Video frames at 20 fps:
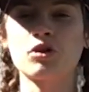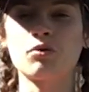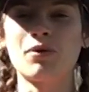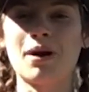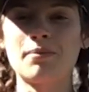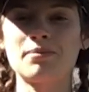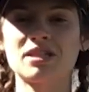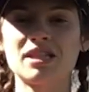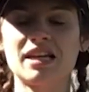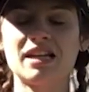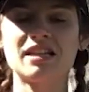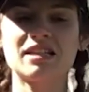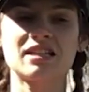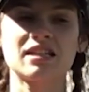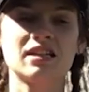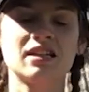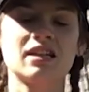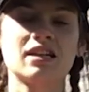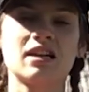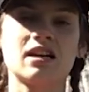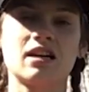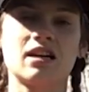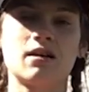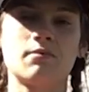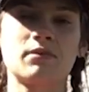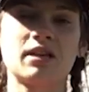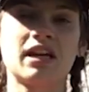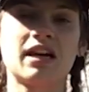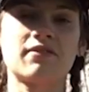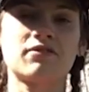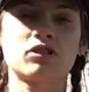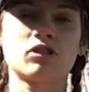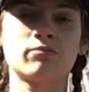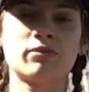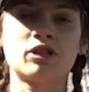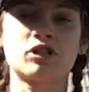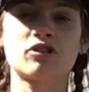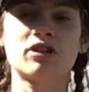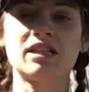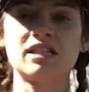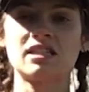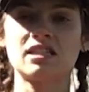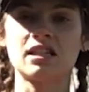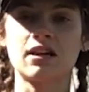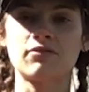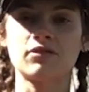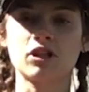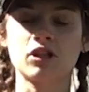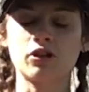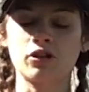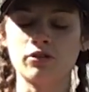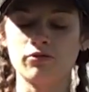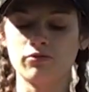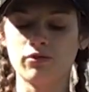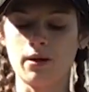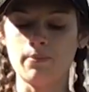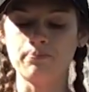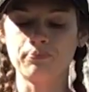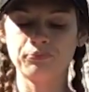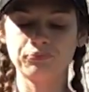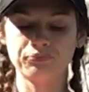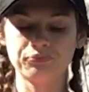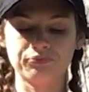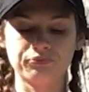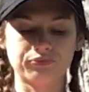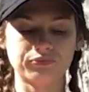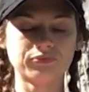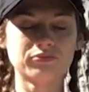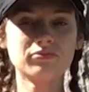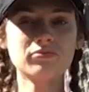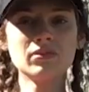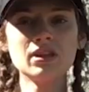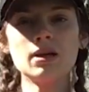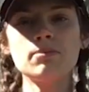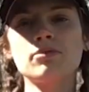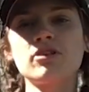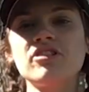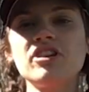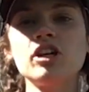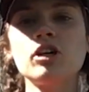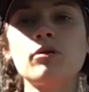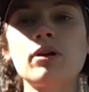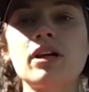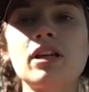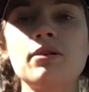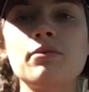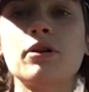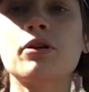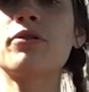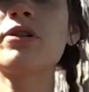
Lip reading: their website. They have so much great stuff to learn from. But real quickly, we're